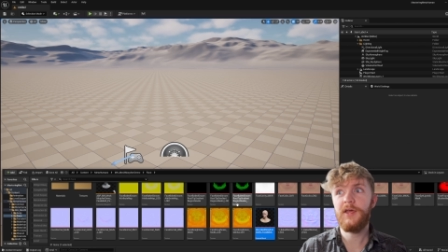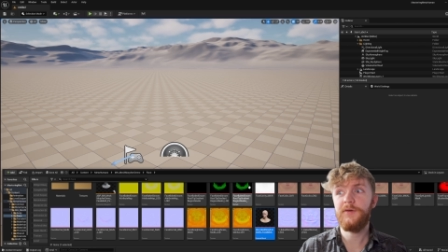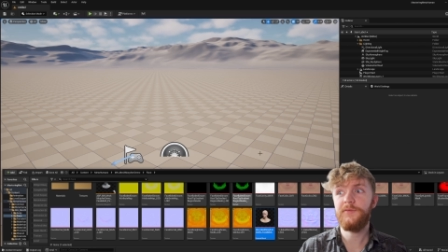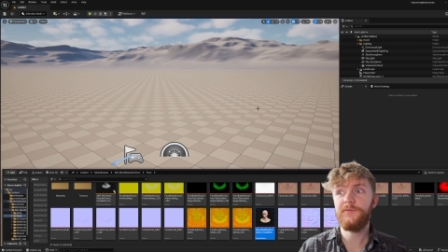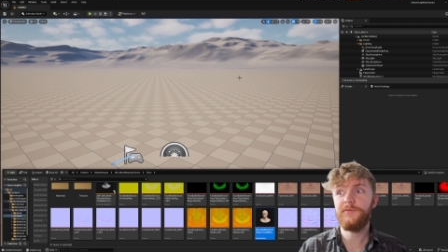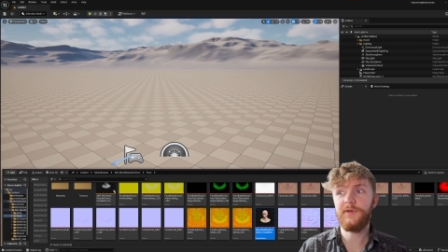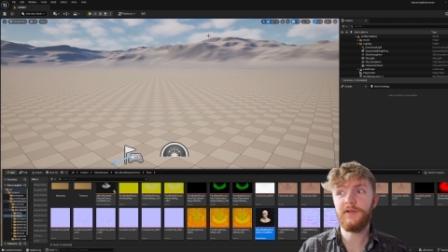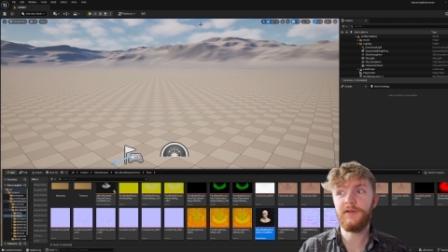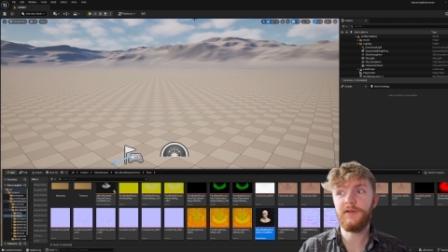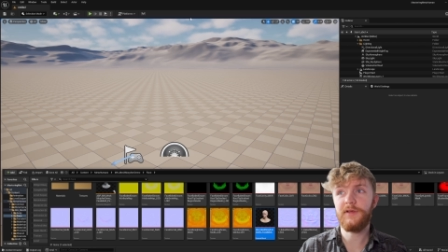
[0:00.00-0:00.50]
If
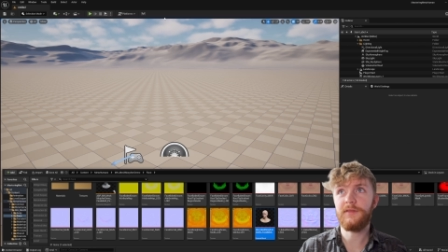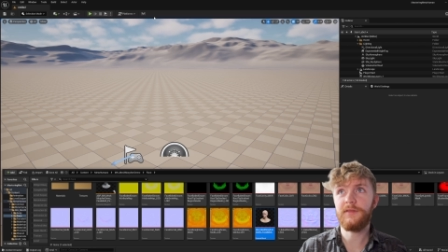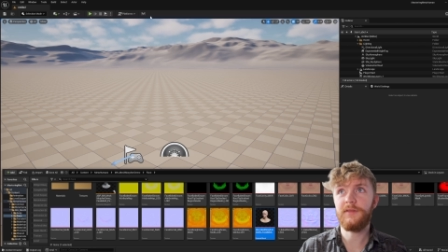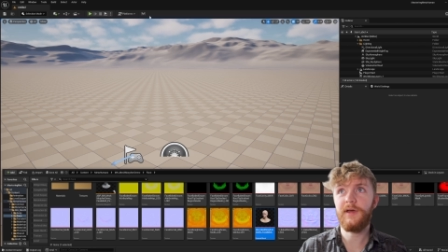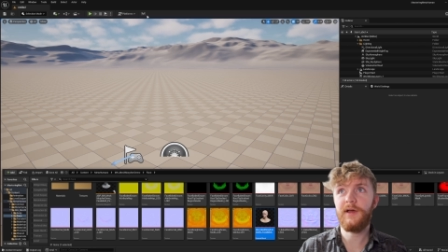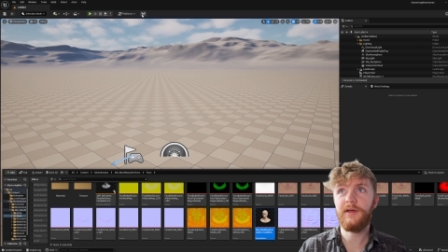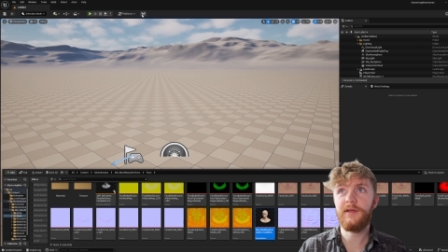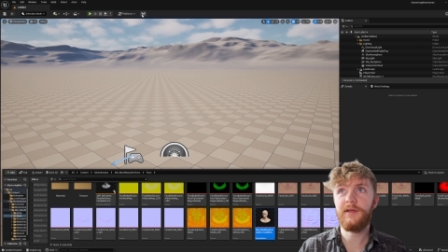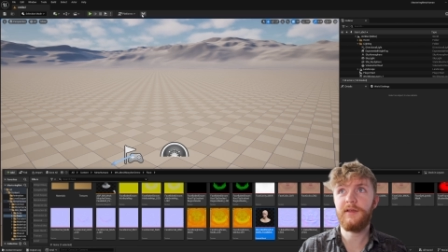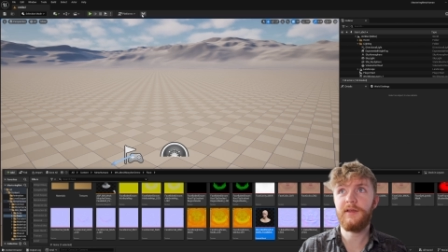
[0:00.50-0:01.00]
we click
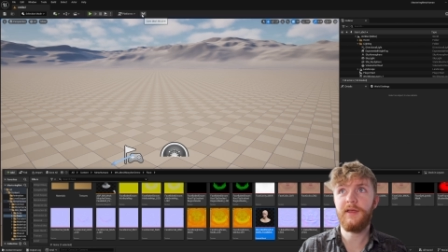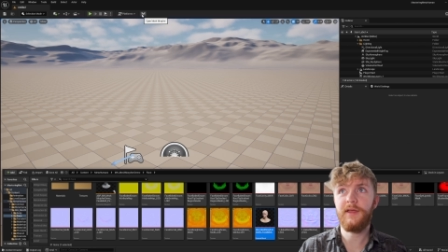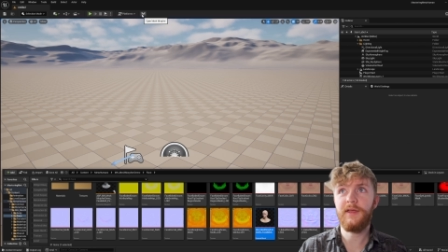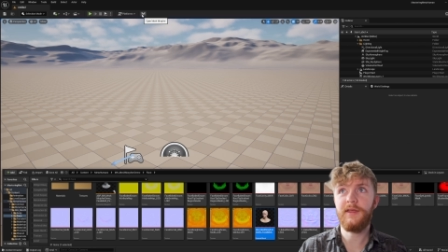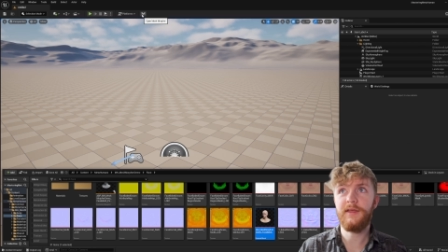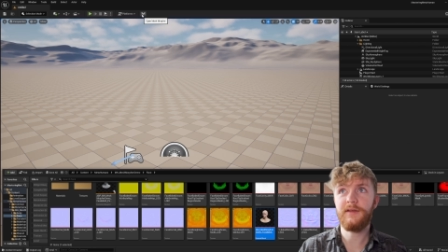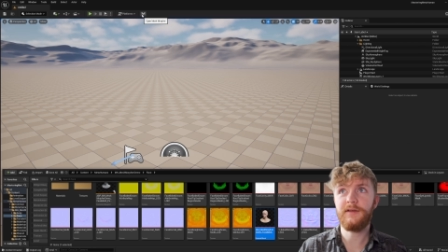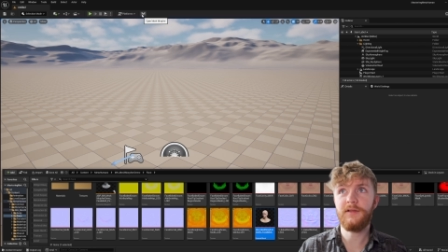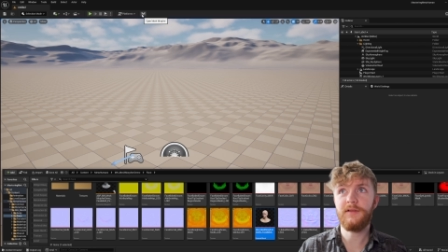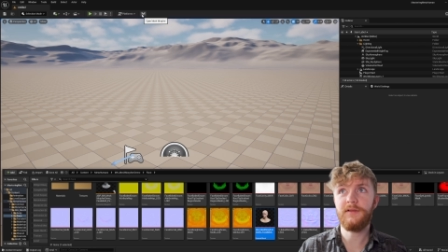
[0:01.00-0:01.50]
that
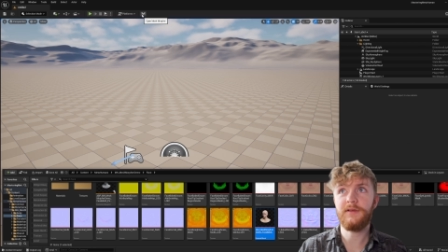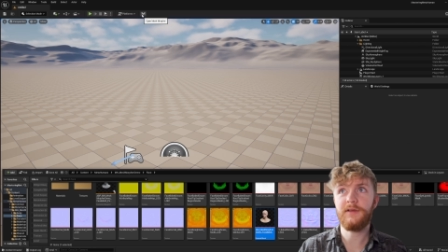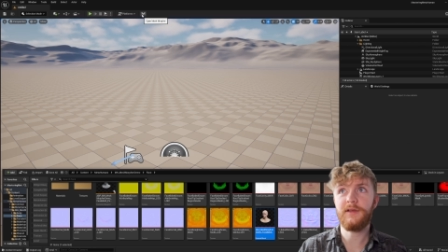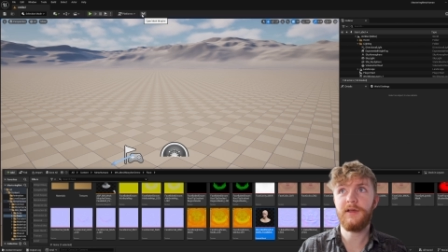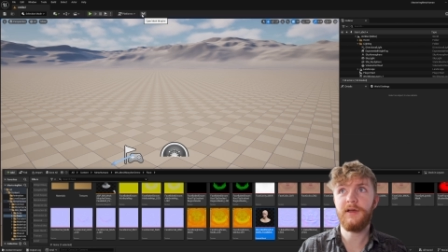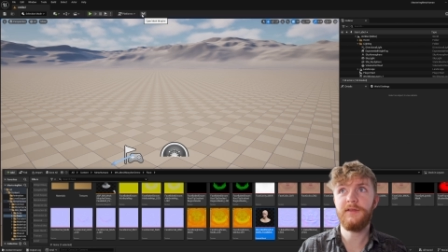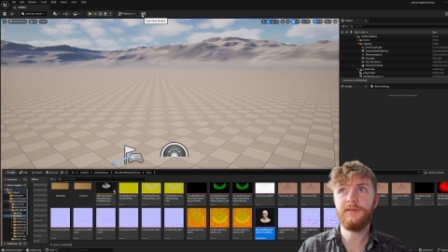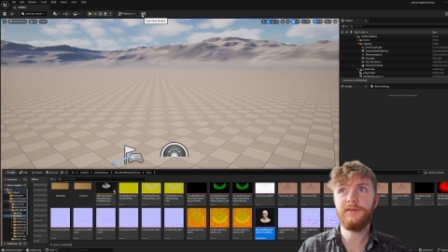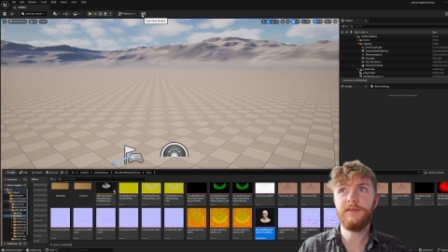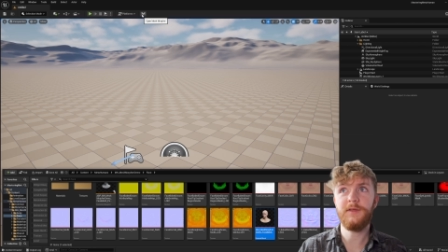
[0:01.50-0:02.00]
and click
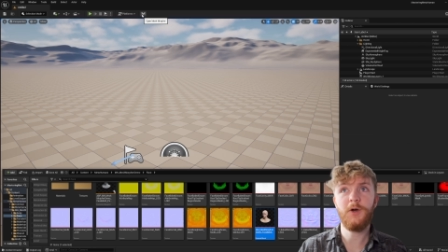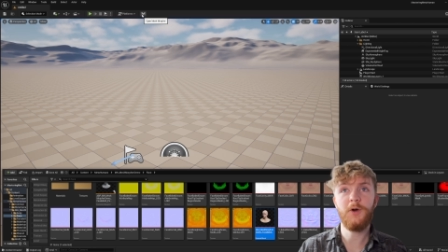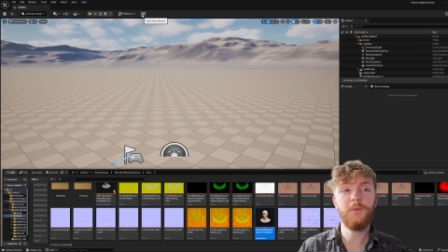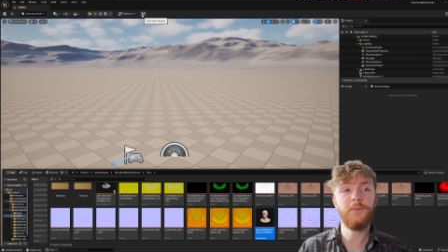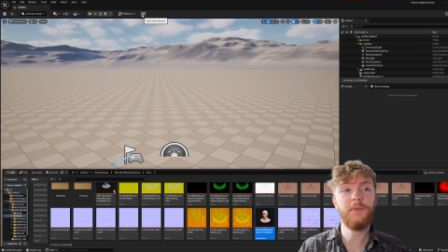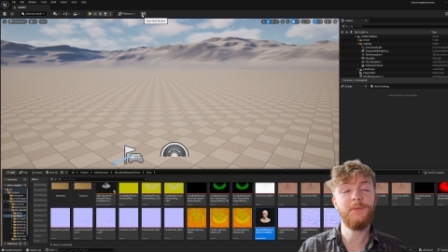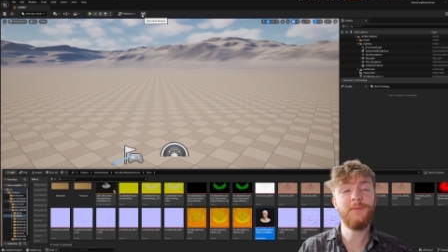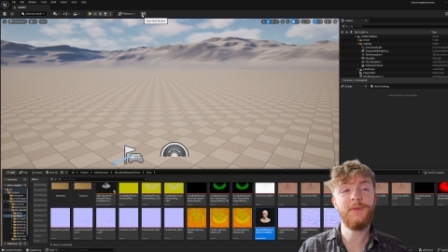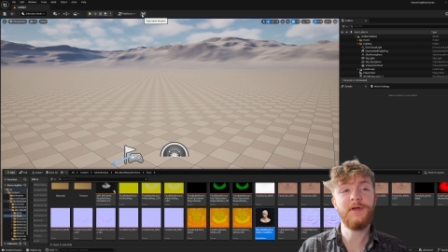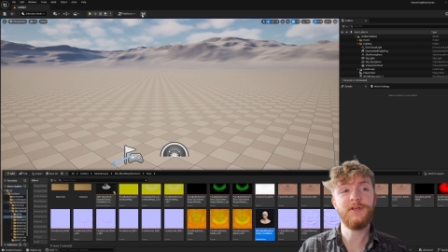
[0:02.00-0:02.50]
on the
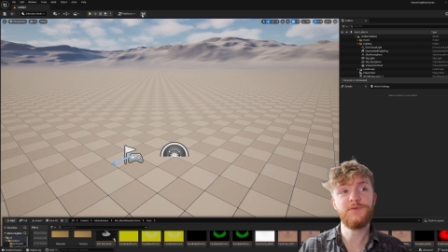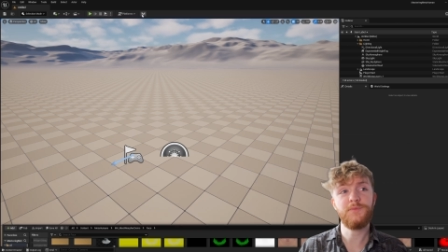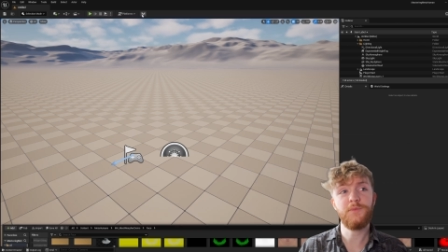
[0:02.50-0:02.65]
open mesh